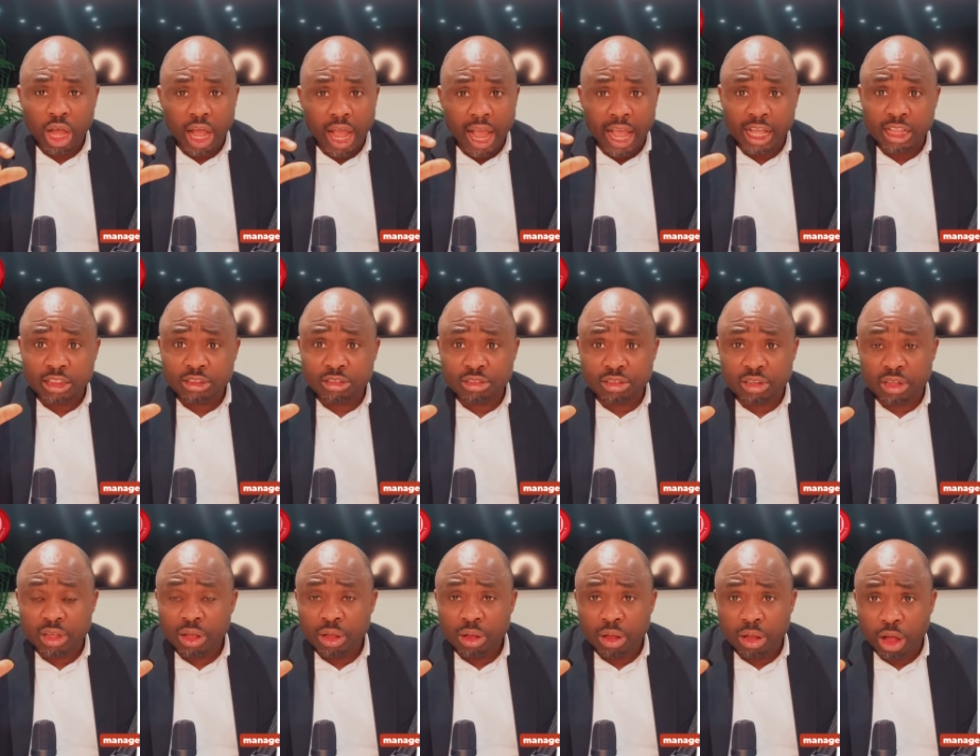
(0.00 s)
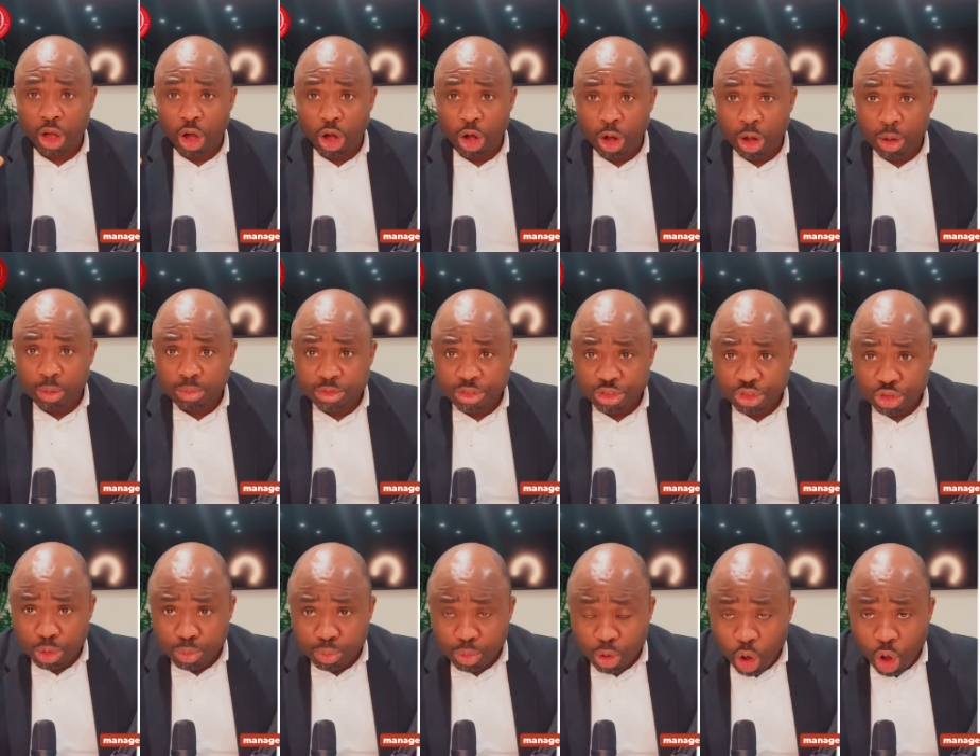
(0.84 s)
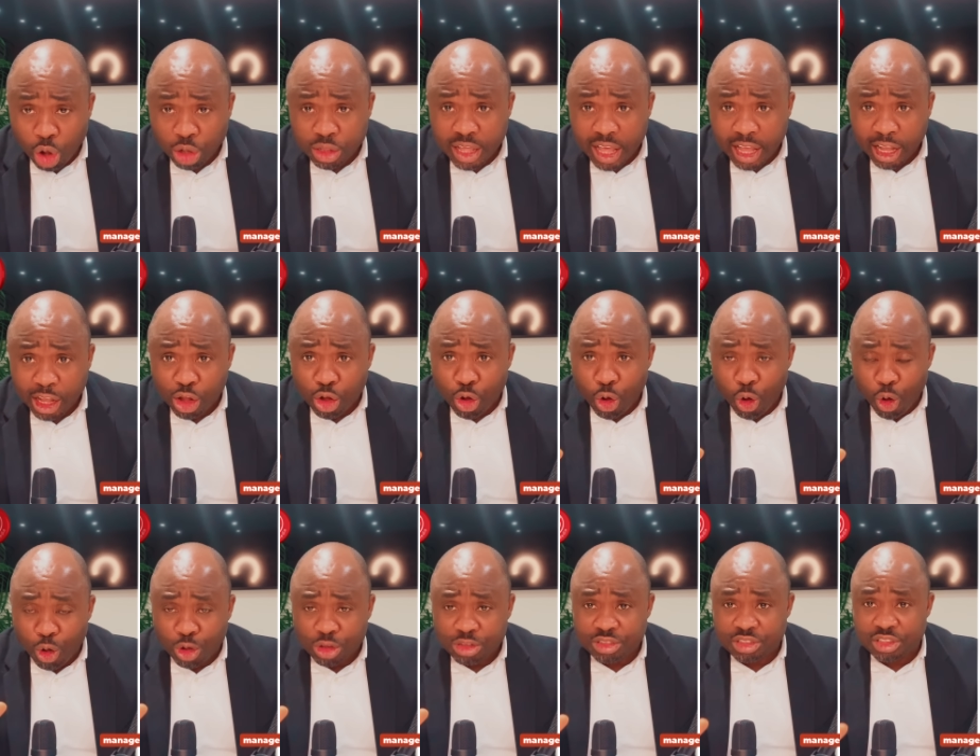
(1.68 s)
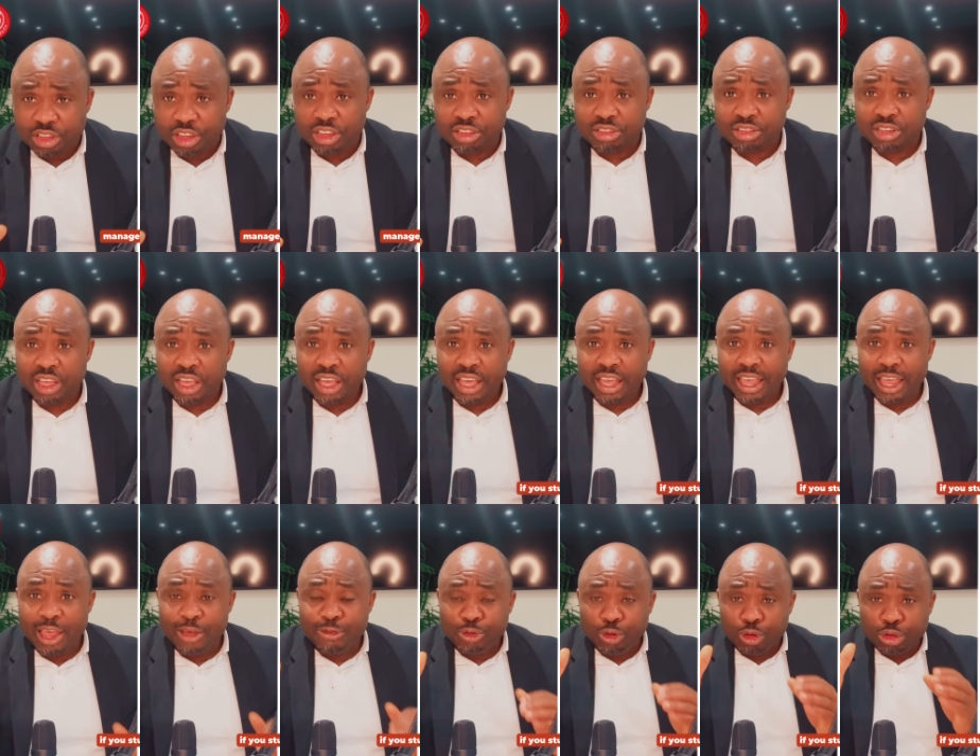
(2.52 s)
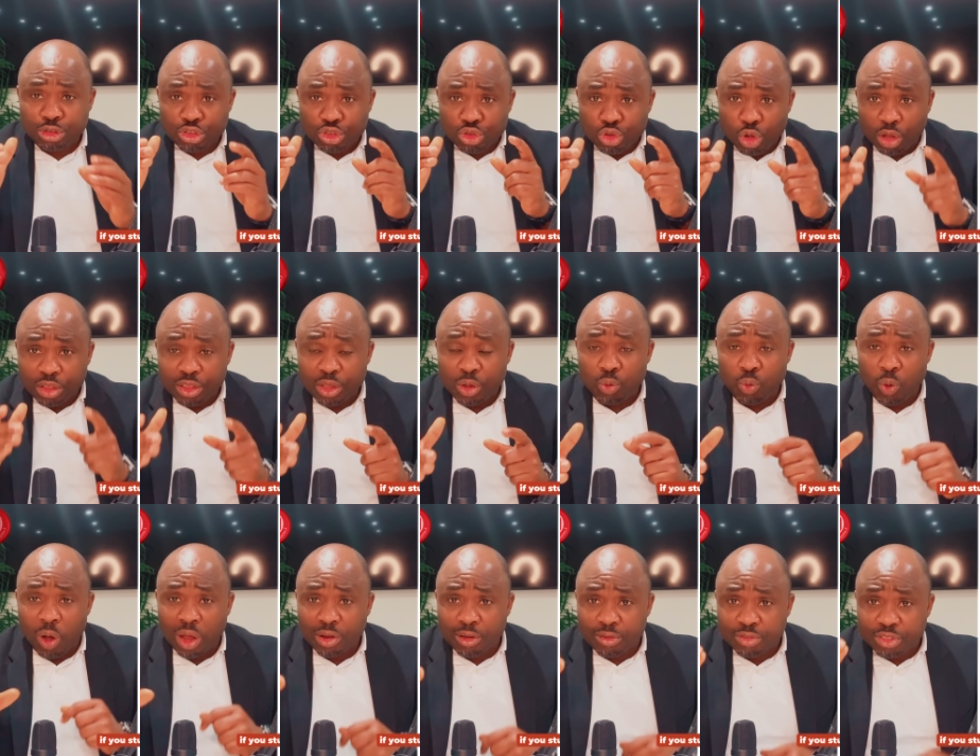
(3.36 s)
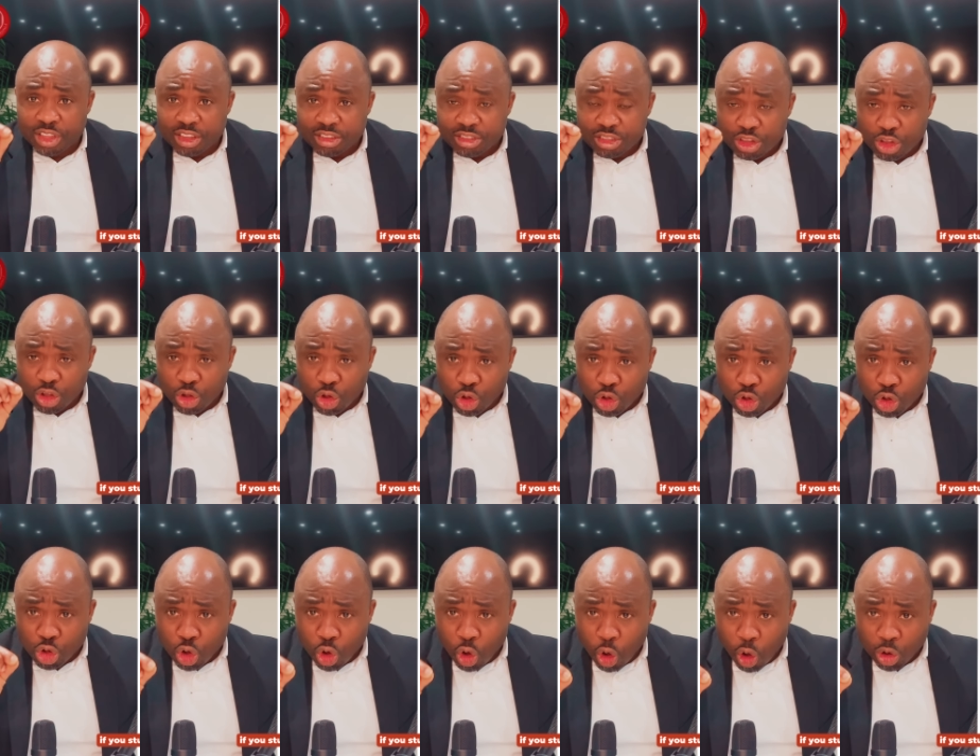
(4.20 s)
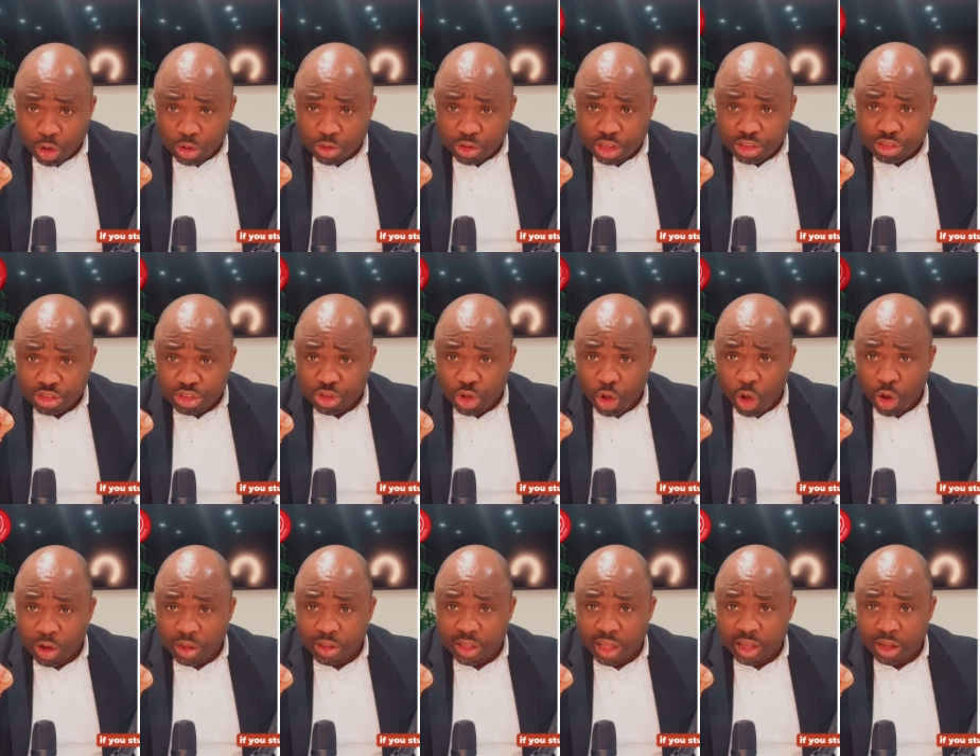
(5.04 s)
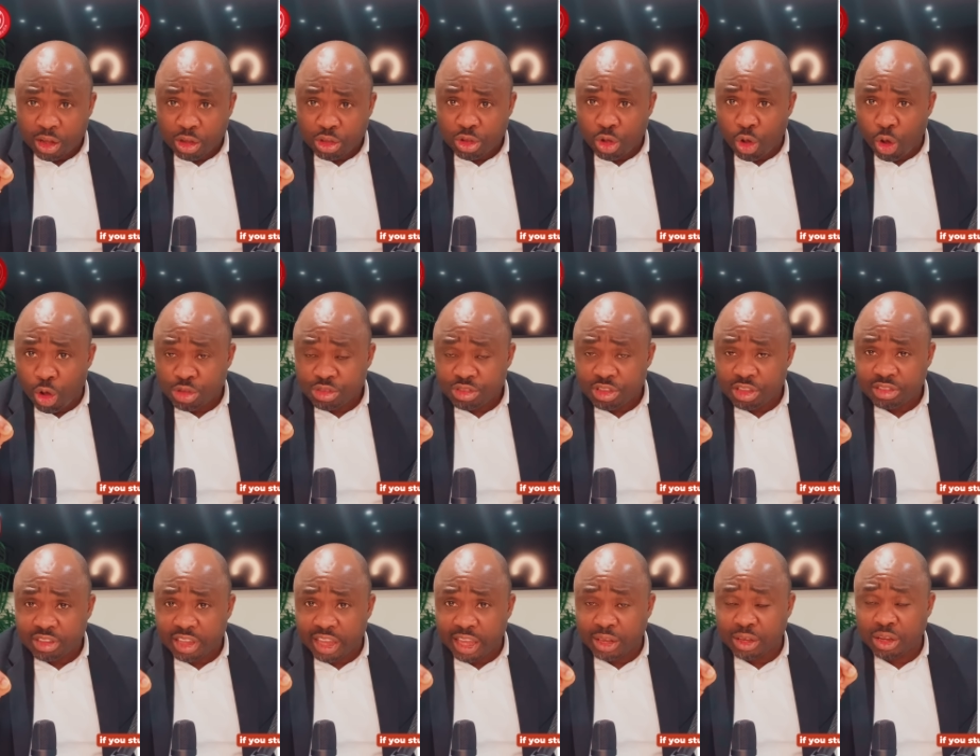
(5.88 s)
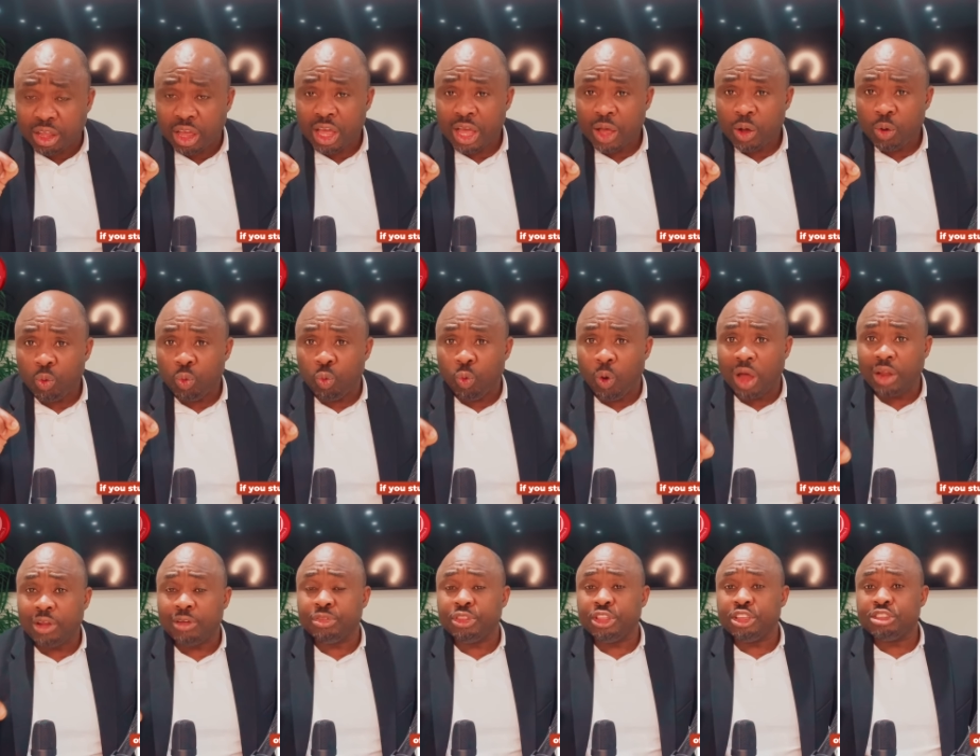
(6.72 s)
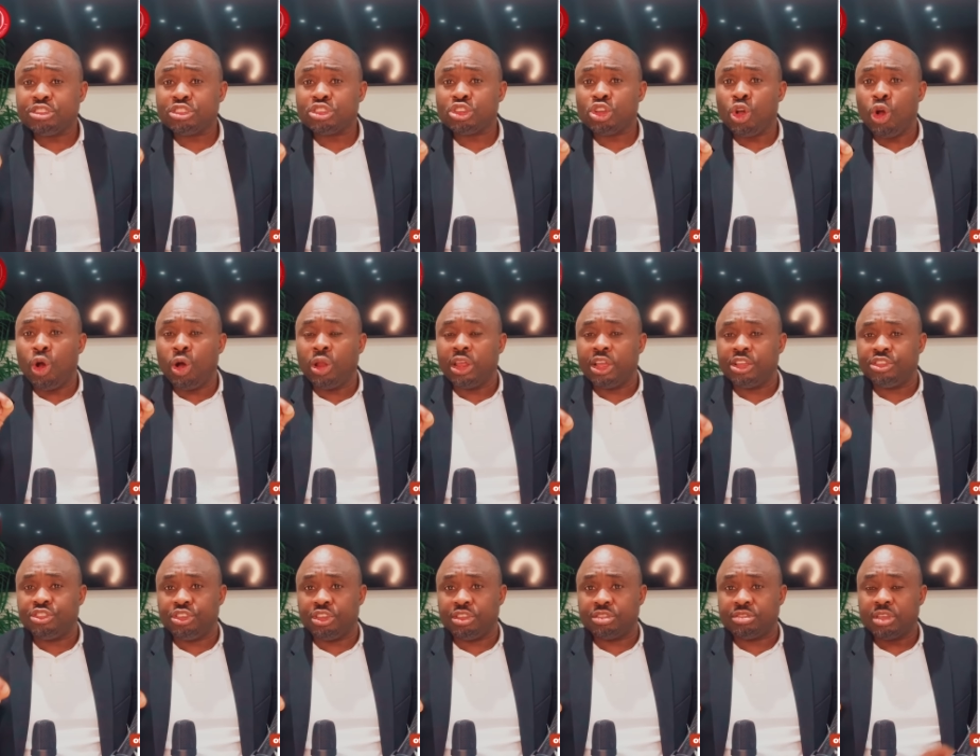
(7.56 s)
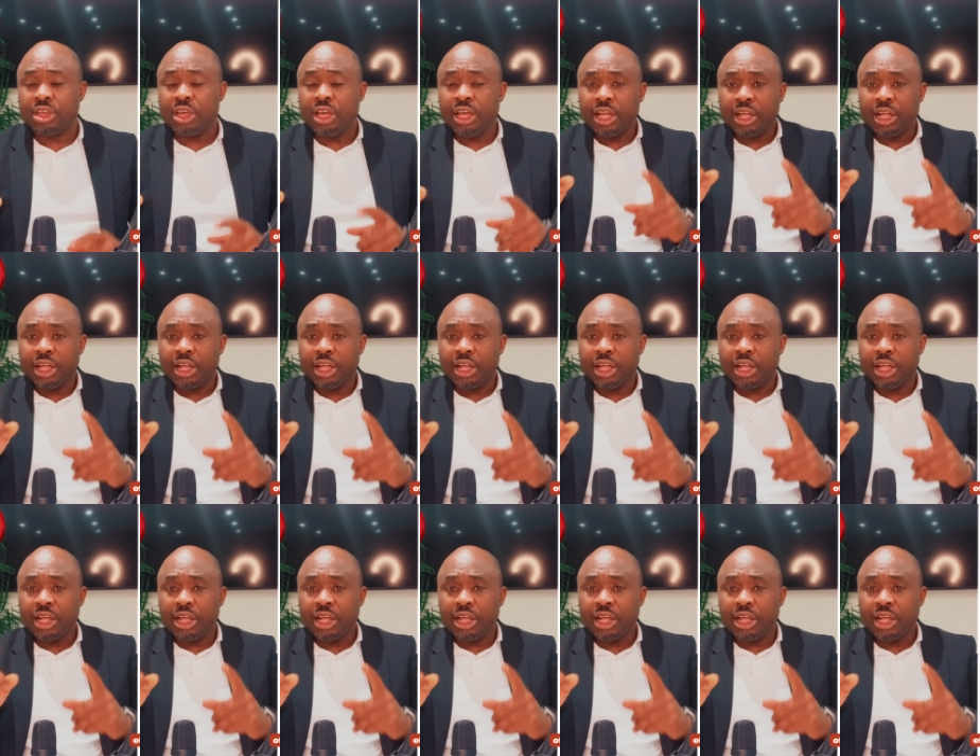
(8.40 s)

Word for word: and some other courses, if you study one of these co these co uh, courses in one of these colleges,